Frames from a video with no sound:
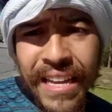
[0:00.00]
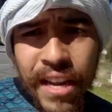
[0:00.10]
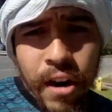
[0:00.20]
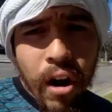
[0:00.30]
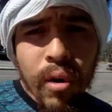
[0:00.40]

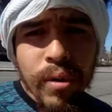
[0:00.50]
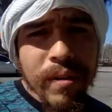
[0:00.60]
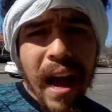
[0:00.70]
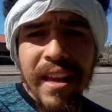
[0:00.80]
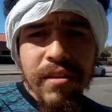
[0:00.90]
you know,
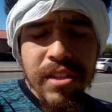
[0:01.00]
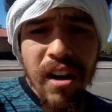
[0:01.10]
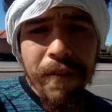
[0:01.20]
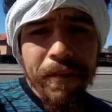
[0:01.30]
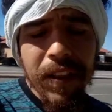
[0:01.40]
you
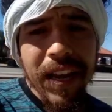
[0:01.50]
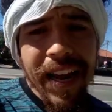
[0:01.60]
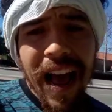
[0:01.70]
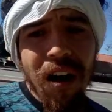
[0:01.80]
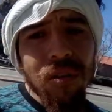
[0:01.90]
start filling it
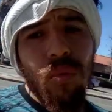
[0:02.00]
out